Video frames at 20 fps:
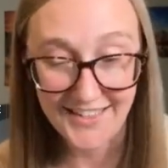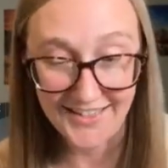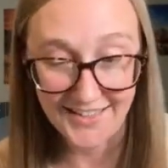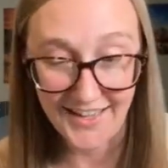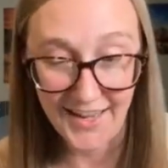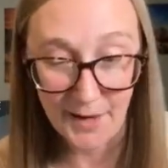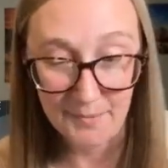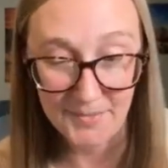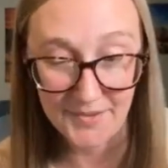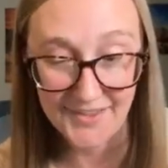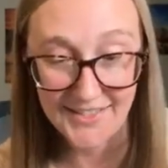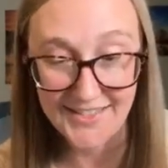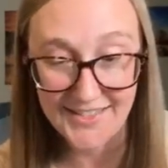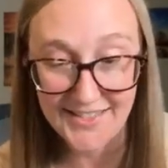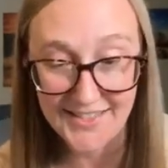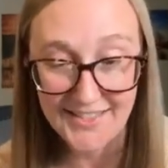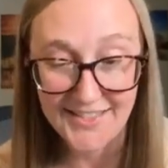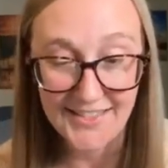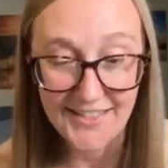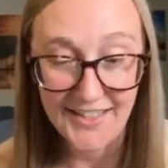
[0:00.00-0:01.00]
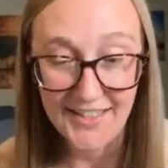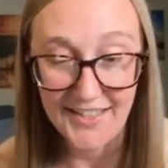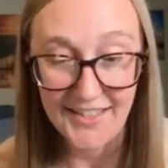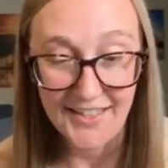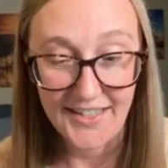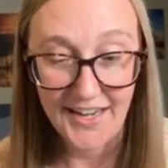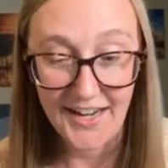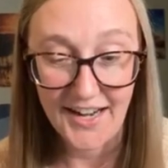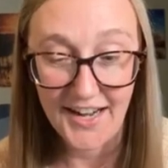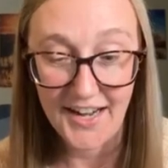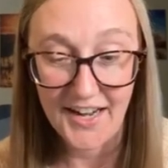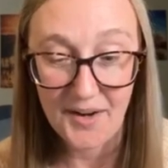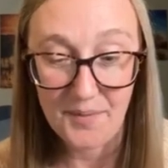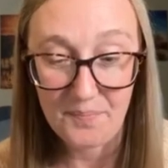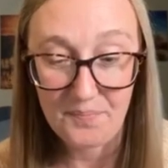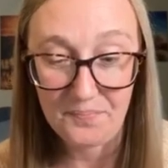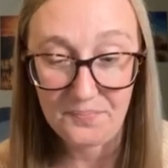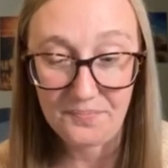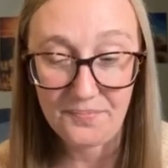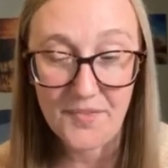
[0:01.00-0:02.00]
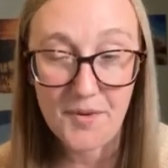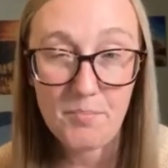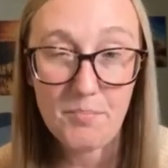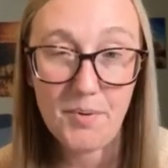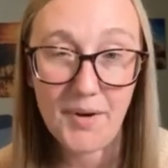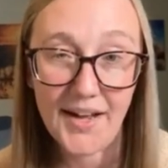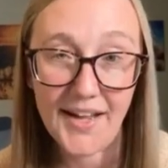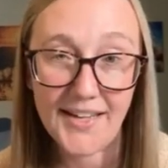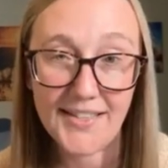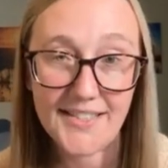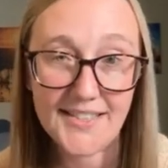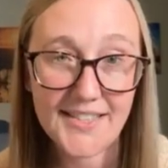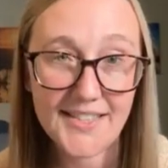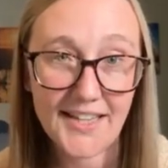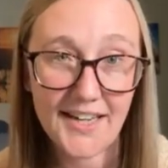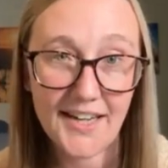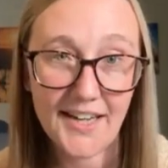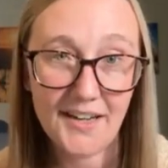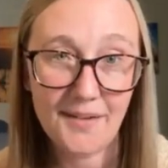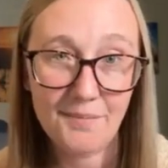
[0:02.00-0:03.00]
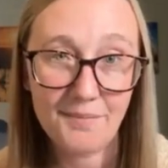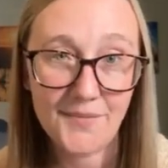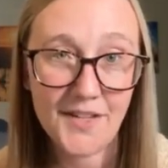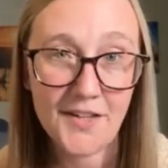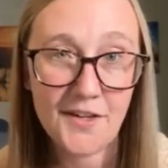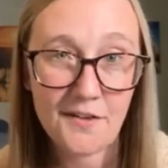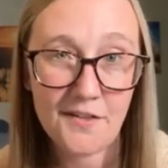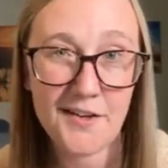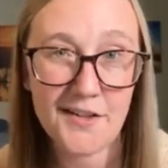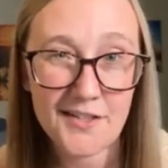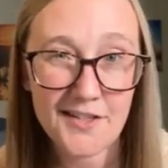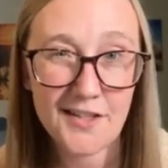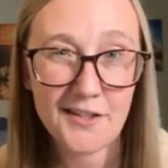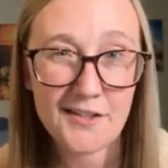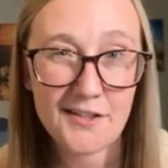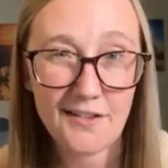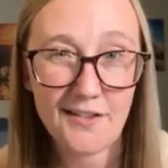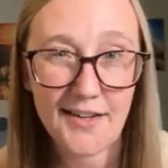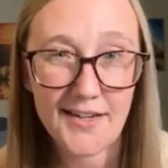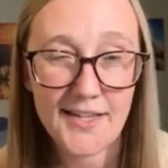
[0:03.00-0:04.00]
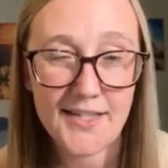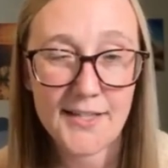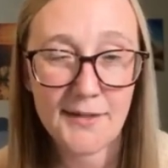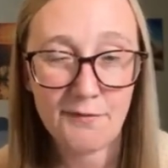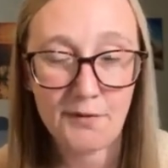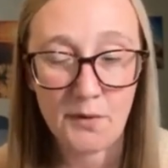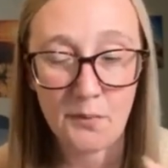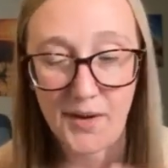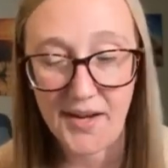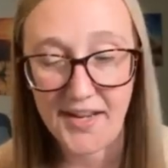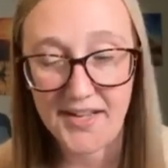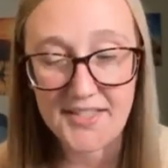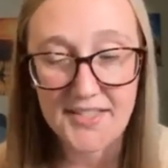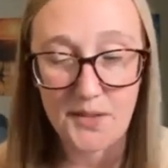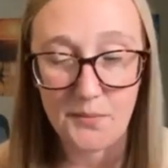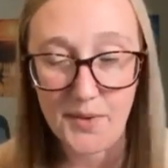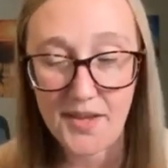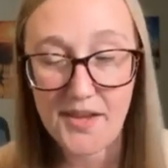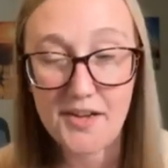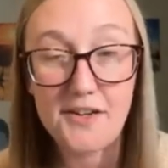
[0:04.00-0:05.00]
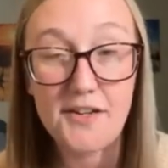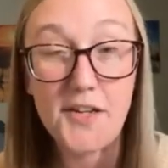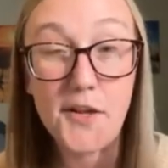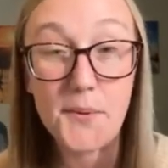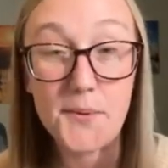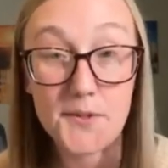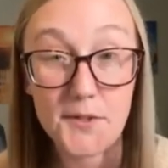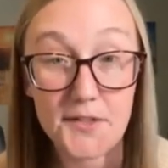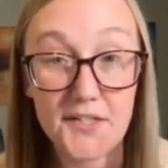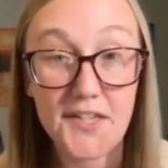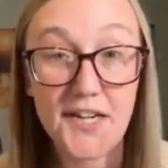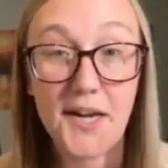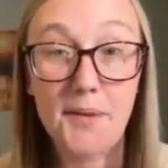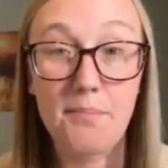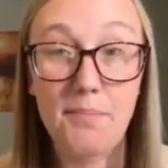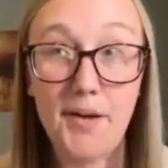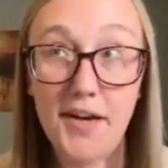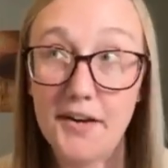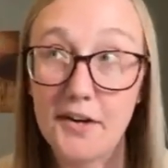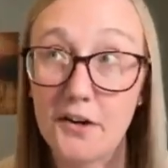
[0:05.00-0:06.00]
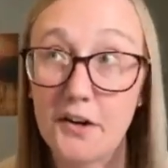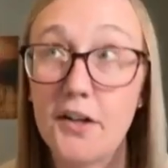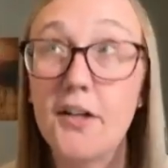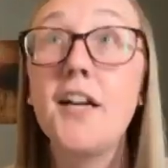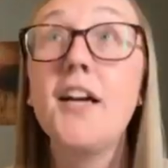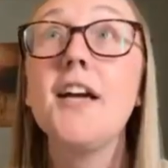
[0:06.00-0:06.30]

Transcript: Happens. But there's a lot of different ways that we could use our time better